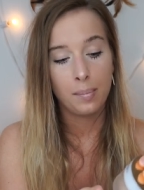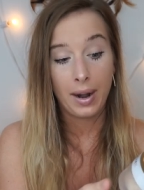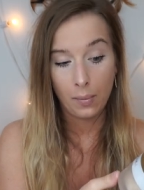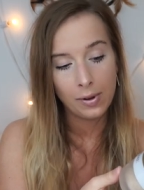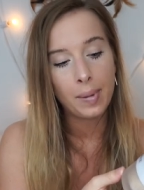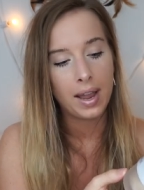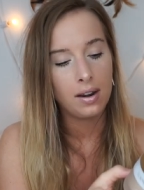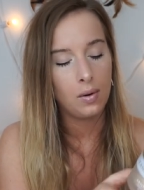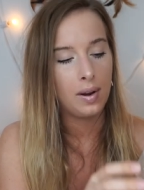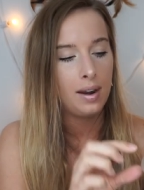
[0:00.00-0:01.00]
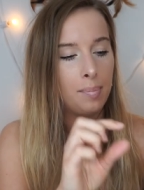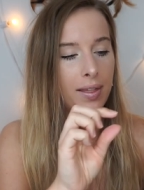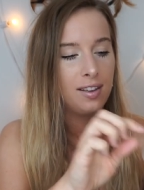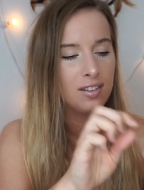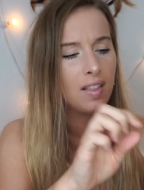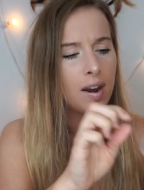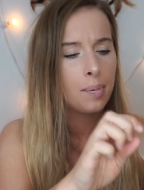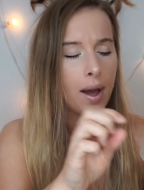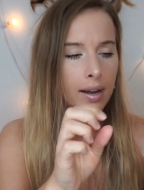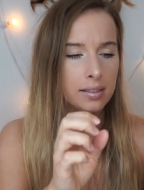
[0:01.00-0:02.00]
but I will buy a new one, but there's a lot
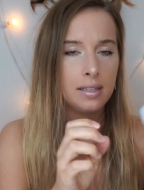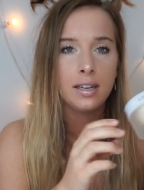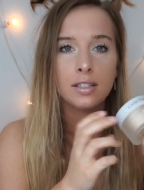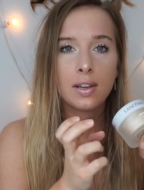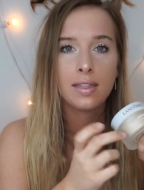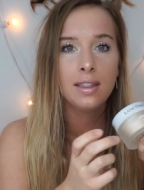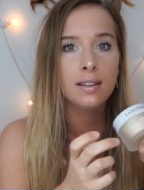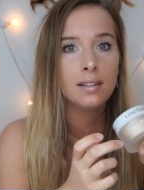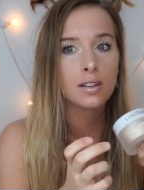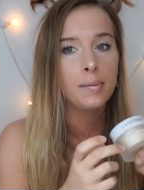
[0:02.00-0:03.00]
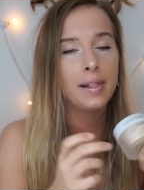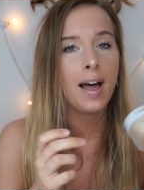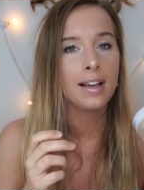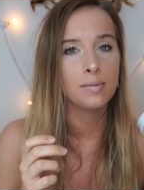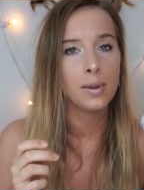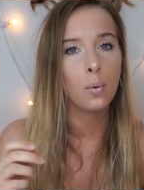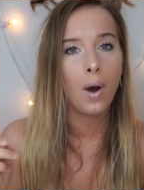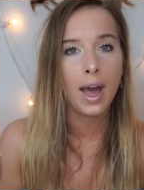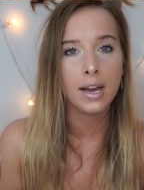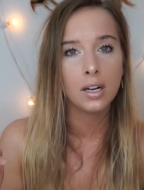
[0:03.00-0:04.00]
of product in here, so I think this is going to last me a
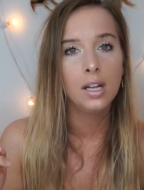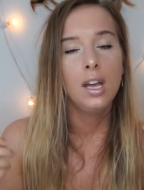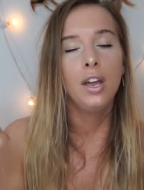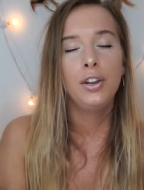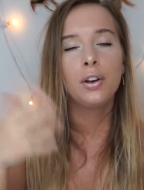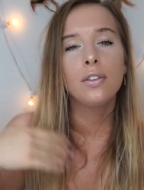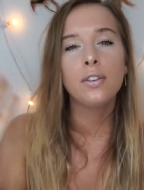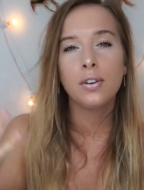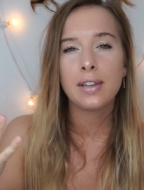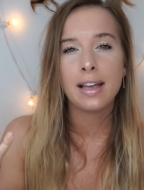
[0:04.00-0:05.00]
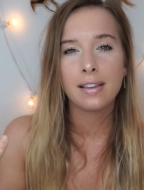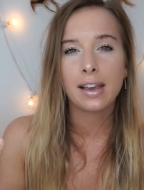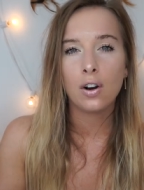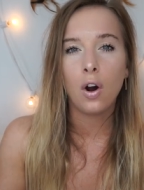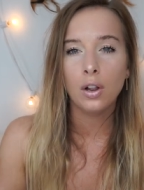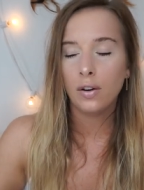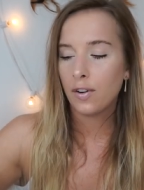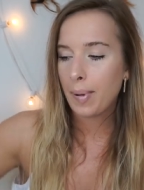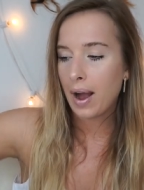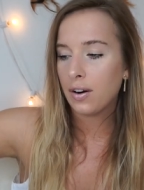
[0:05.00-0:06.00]
while. you can also use as like an
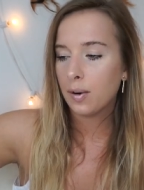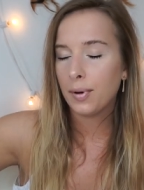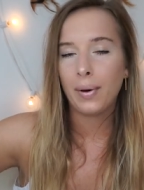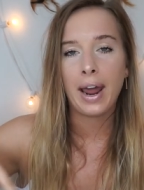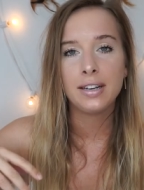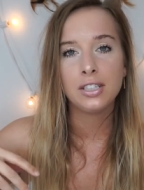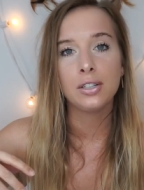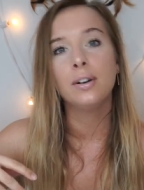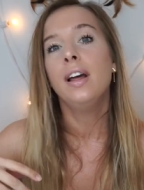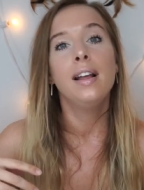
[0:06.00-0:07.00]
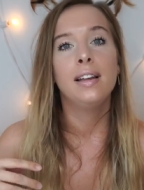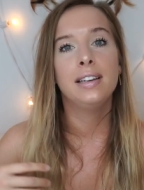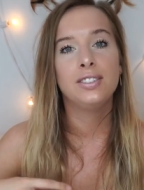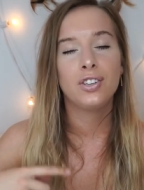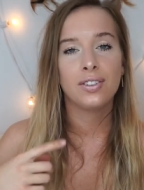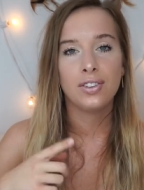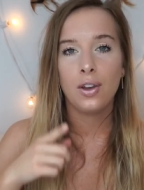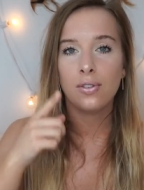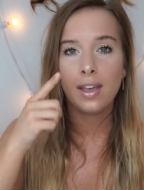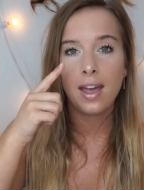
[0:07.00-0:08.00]
all-over powder, but what I do is just
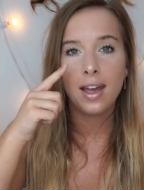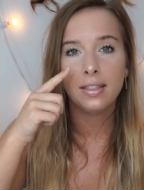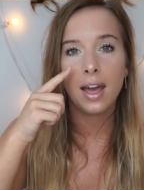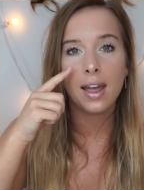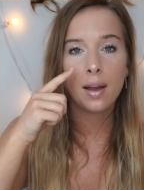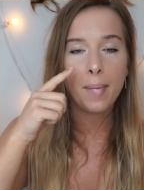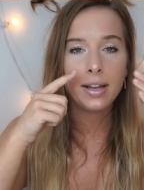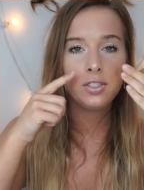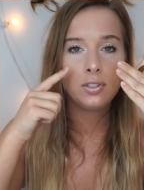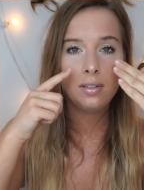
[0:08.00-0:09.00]
use it and like my